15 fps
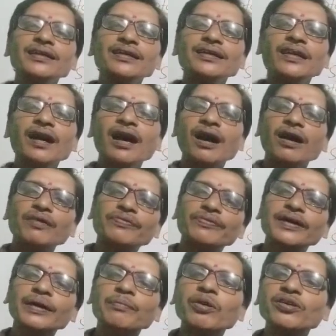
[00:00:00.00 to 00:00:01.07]
of
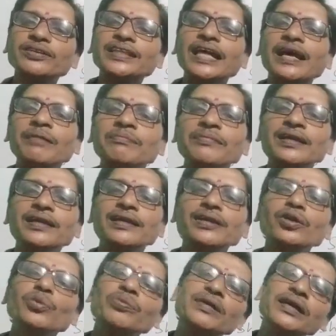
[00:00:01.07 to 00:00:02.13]
among them, you
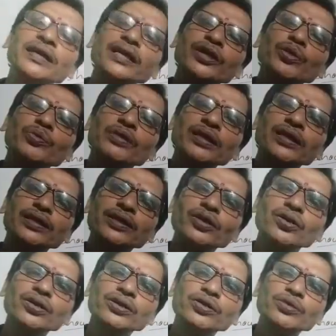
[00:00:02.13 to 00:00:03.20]

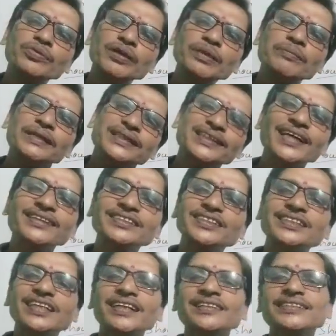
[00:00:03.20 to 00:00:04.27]
will
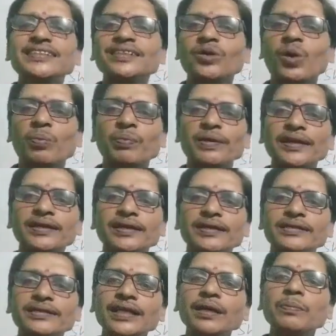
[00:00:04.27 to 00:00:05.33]
misunderstand the topic.
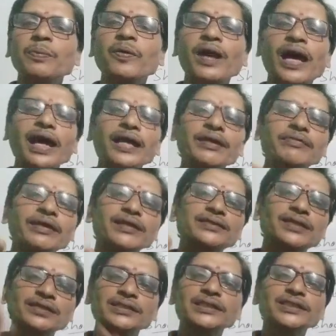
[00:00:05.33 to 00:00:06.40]
Therefore, I will
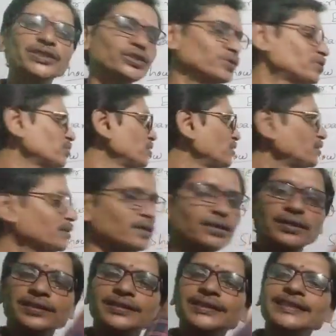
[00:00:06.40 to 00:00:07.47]
suggest you
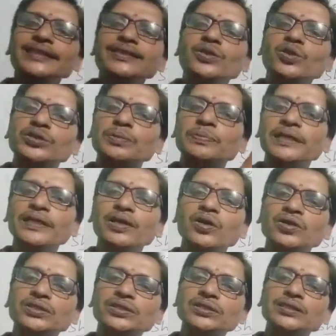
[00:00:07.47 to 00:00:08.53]
see those videos,
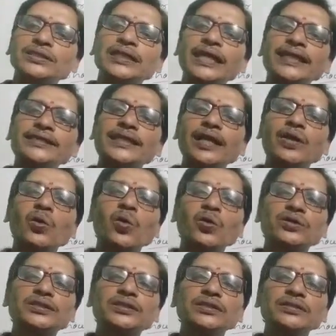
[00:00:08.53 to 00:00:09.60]
take the notes
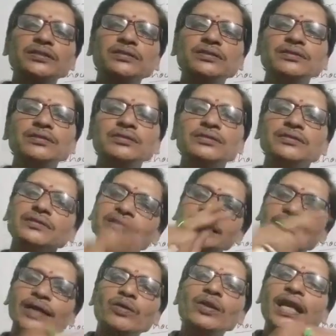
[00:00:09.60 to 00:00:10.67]

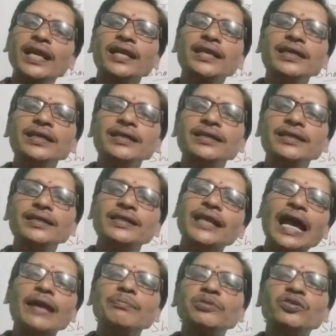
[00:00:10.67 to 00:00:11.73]
regularly,
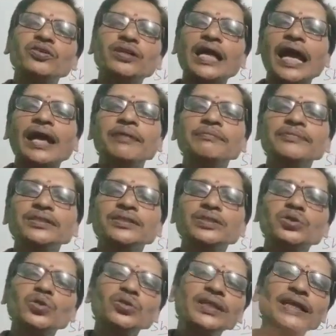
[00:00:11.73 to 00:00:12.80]
time to time, so
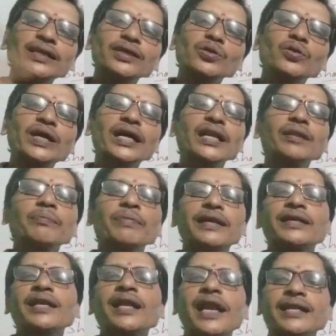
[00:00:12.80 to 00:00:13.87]
that you can better
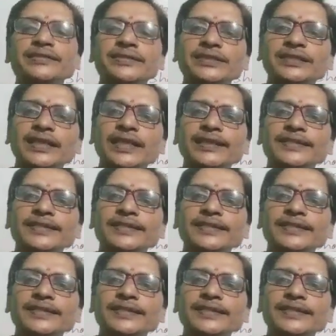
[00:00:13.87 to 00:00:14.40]
understand.